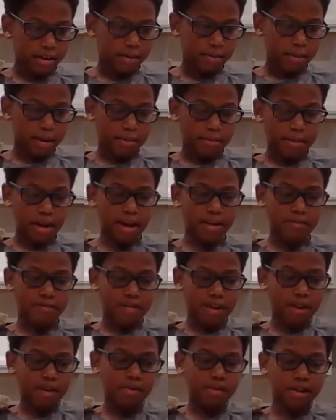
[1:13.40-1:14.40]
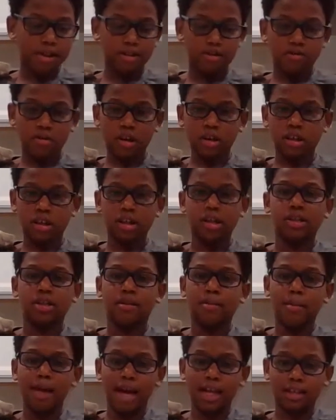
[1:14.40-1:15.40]
Man, my video construction is a
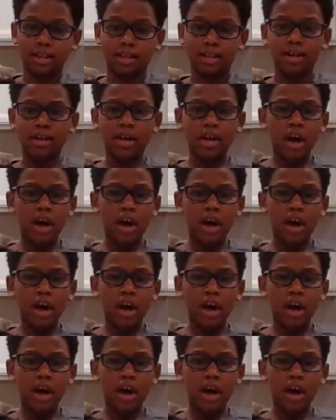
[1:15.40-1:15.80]
mess.